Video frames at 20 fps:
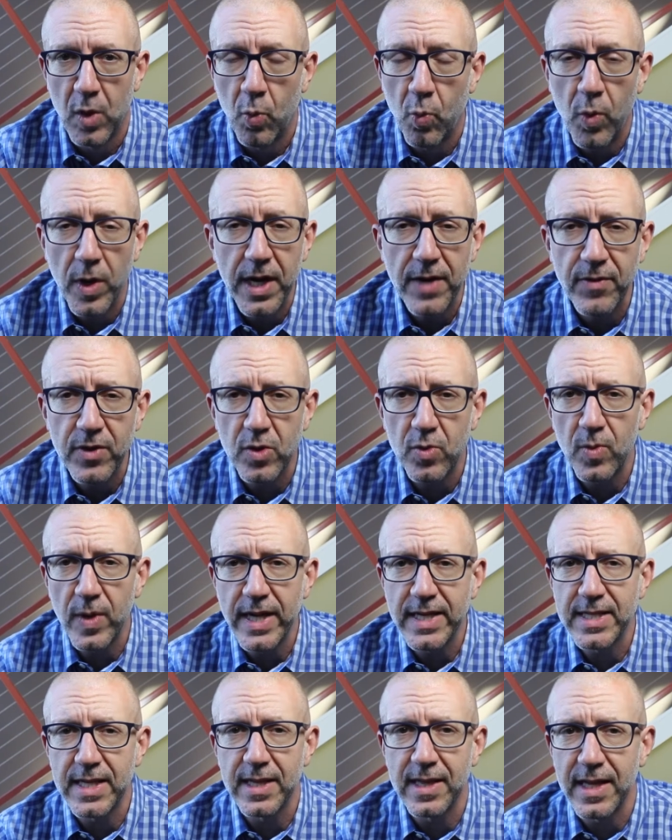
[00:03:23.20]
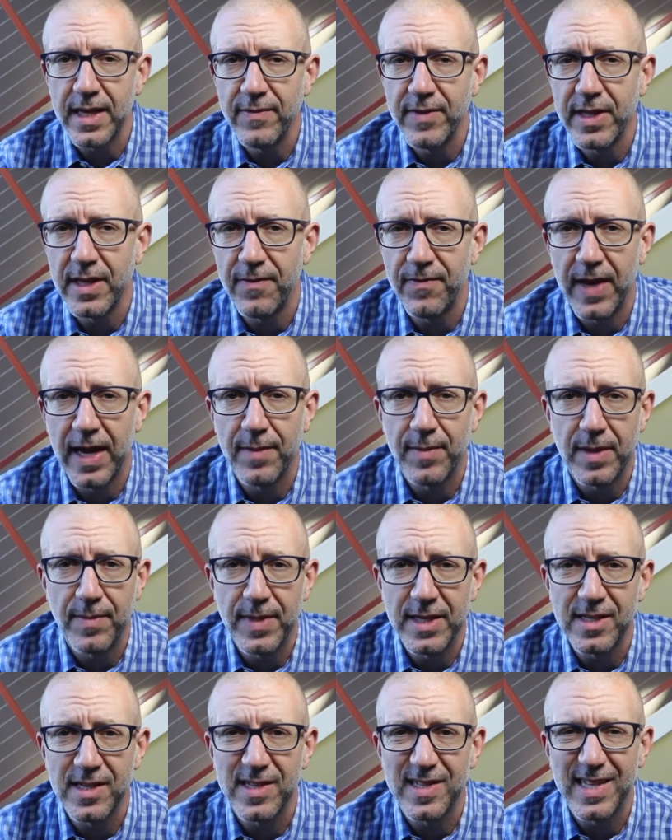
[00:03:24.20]
Whatever the reason, leaving the family
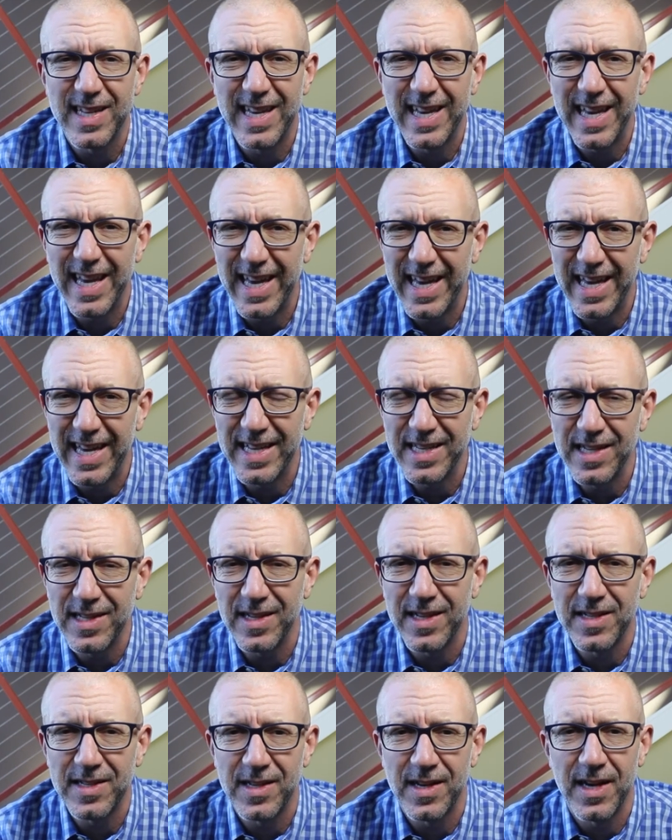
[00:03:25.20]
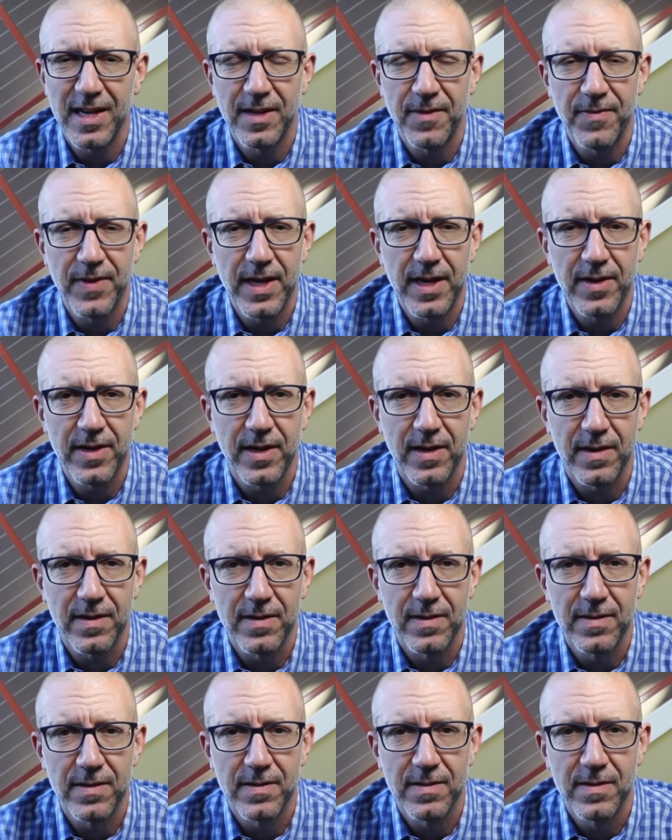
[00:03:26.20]
business isn't a sign of
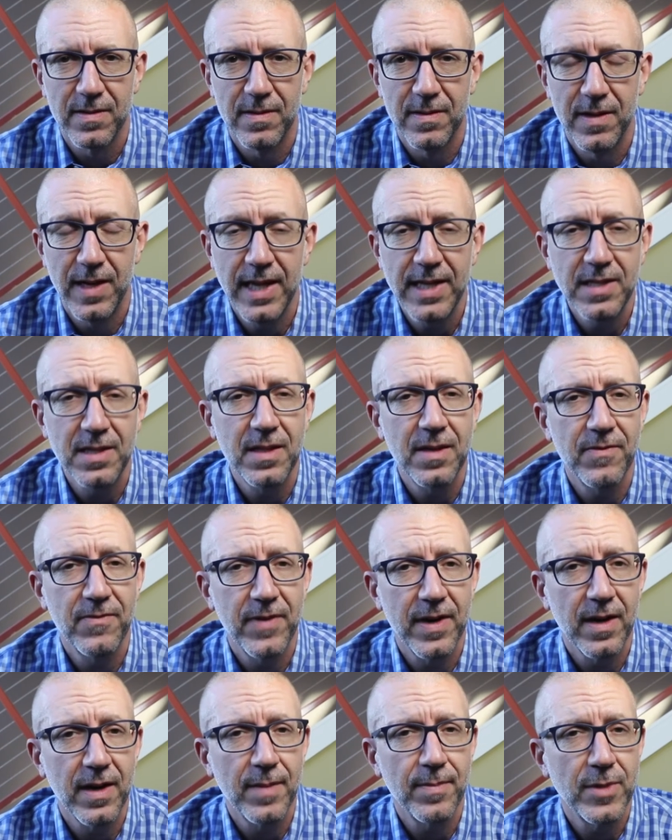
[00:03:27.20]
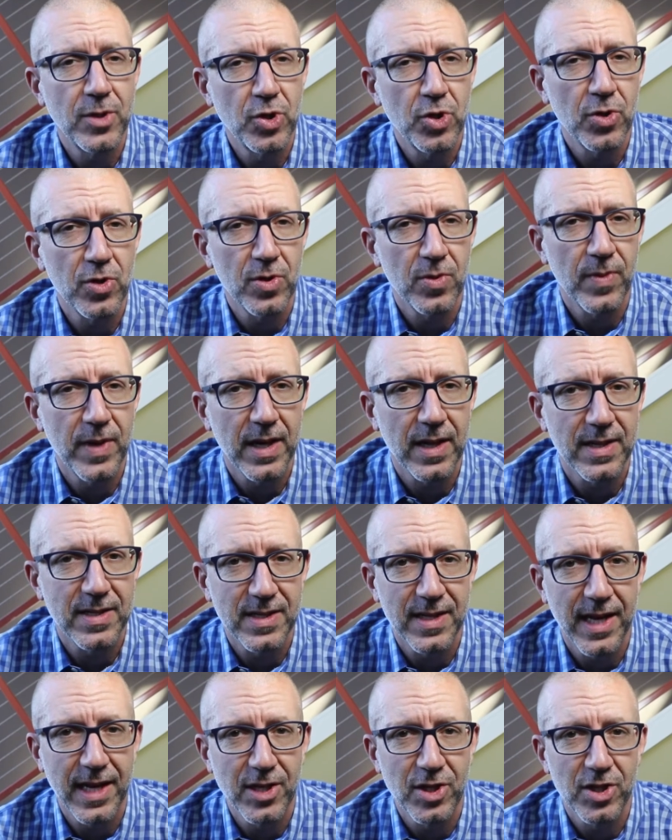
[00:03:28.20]
failure. It's the very mature
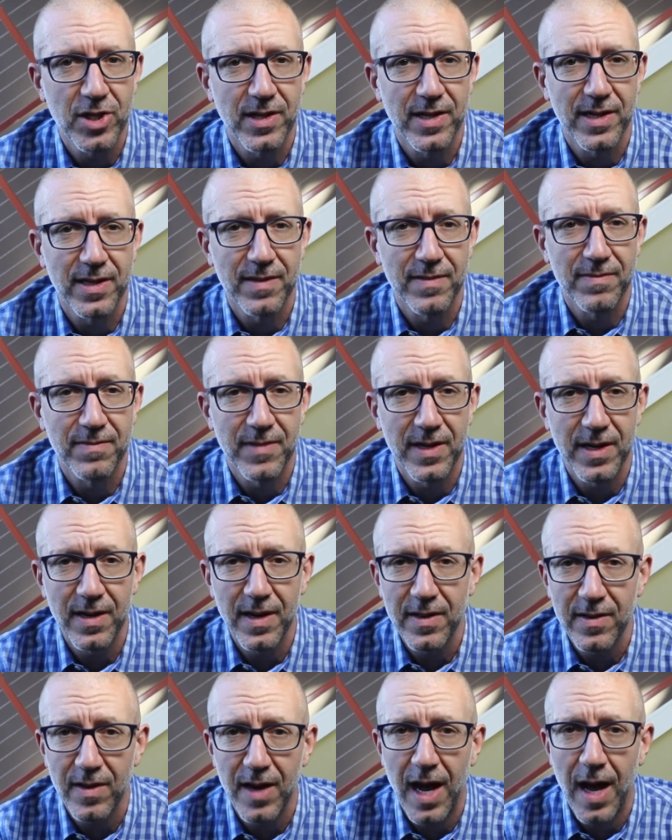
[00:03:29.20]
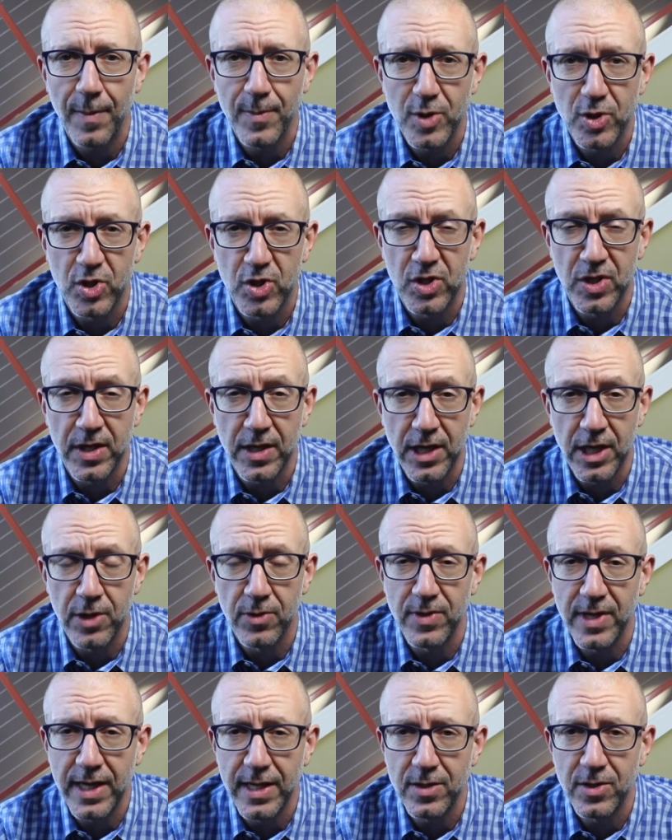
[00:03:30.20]
realization that there are other options you
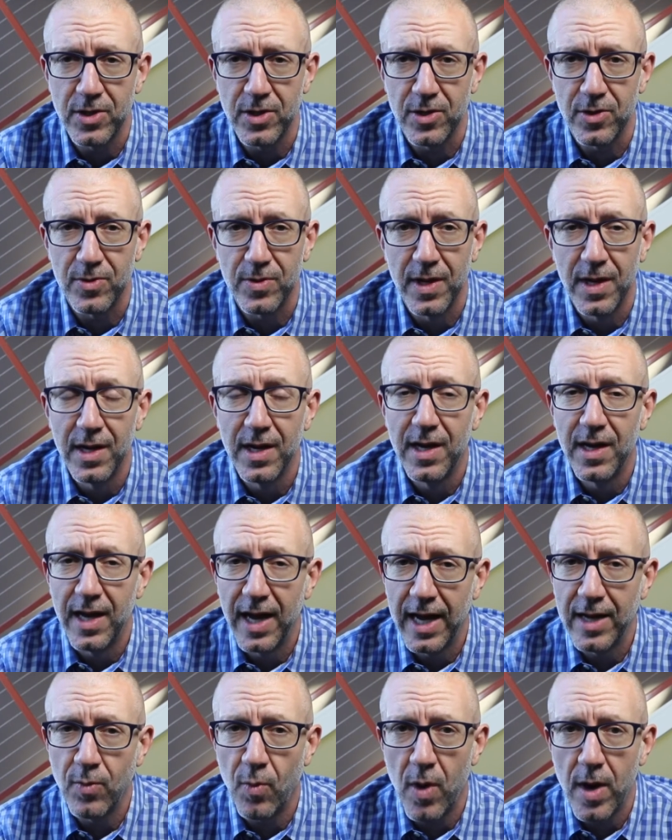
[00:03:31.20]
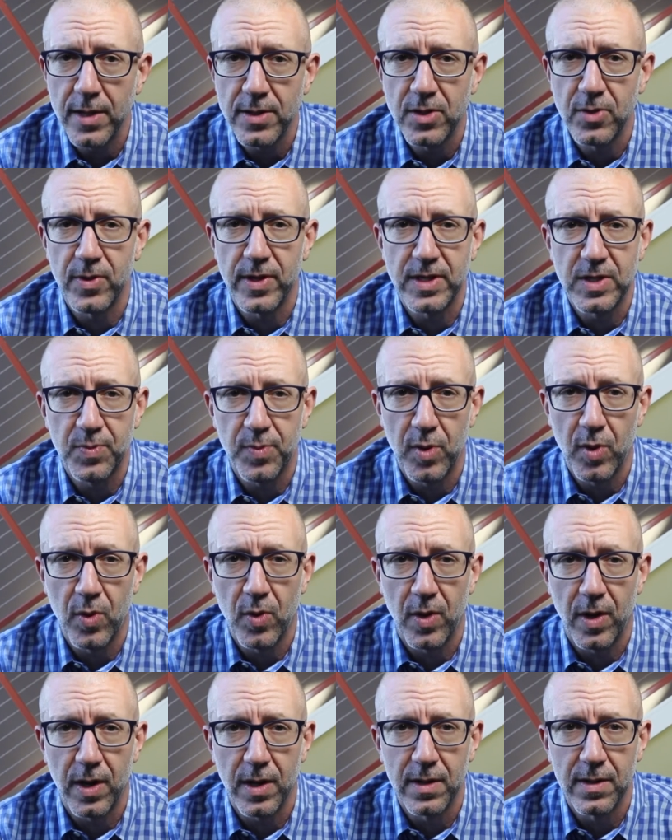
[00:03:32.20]
need to and want to
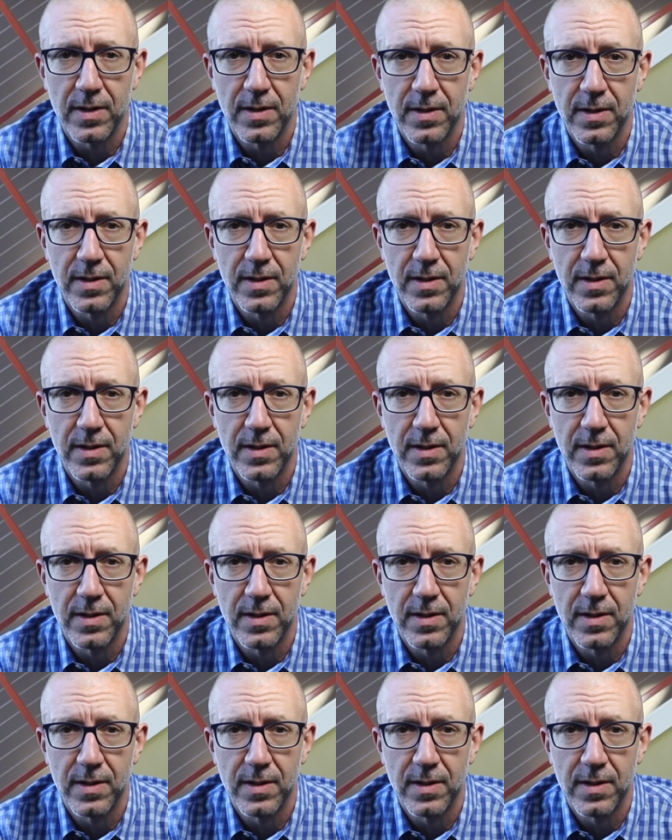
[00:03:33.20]
explore.